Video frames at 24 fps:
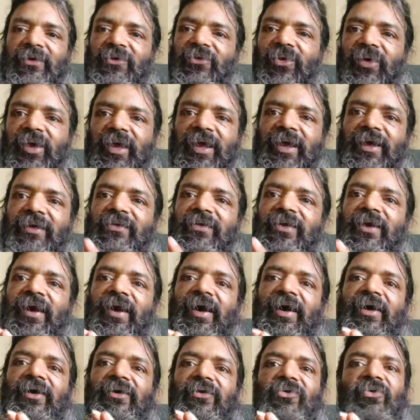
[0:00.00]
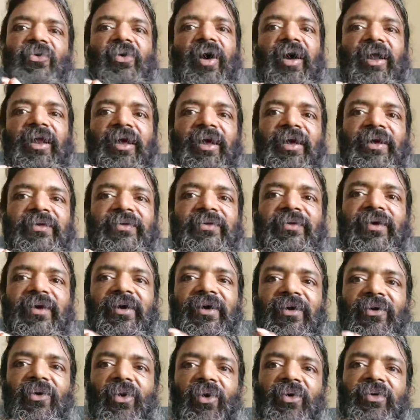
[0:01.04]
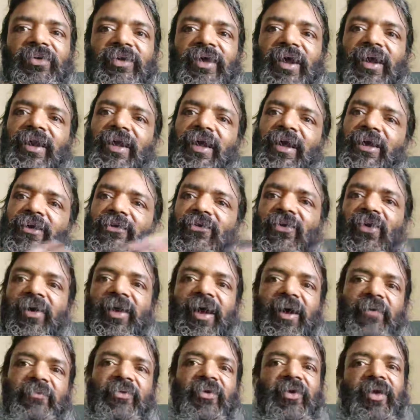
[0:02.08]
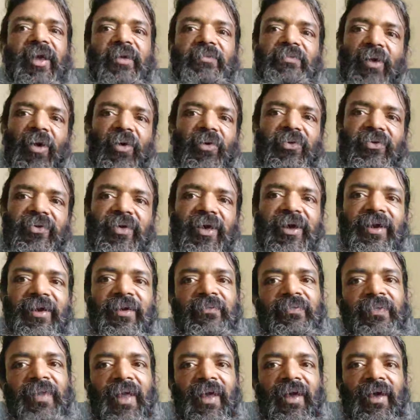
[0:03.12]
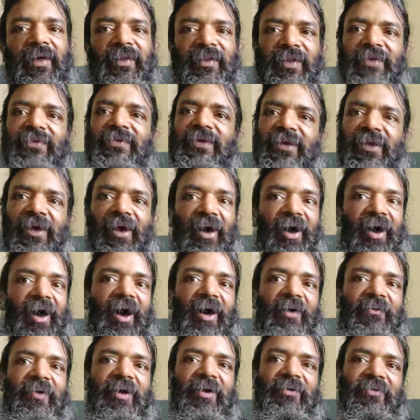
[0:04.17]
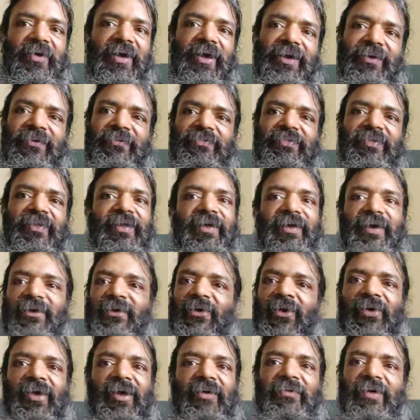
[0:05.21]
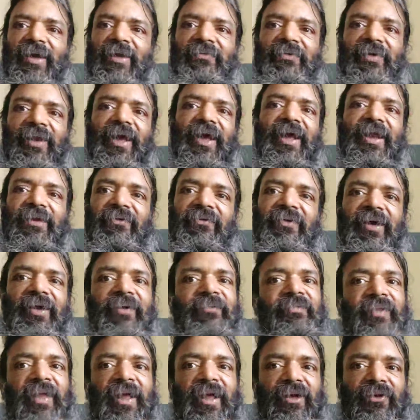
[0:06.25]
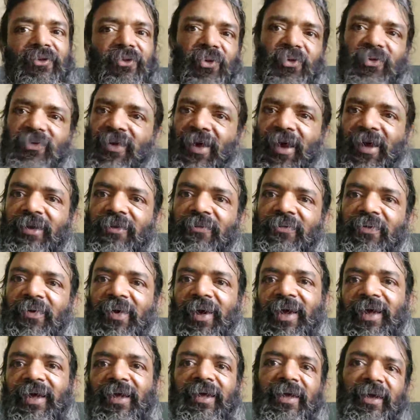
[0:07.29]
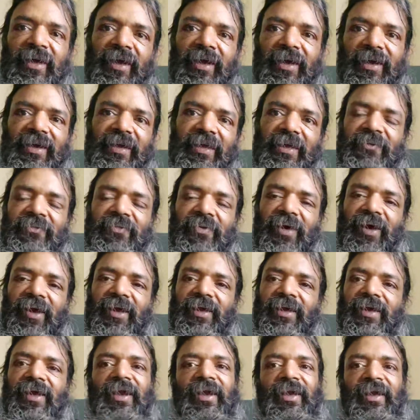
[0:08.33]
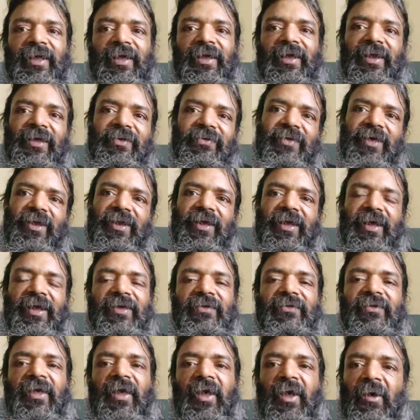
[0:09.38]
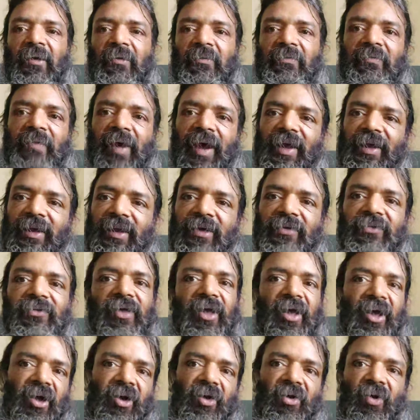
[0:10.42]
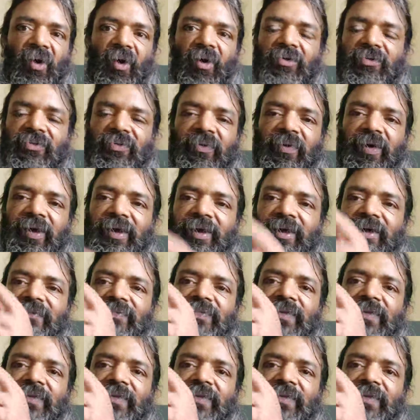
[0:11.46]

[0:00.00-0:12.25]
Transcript: So a square is constant, a square I have to keep outside. This is our way, not available anywhere. So sine phi d phi. Integration is minus cos phi.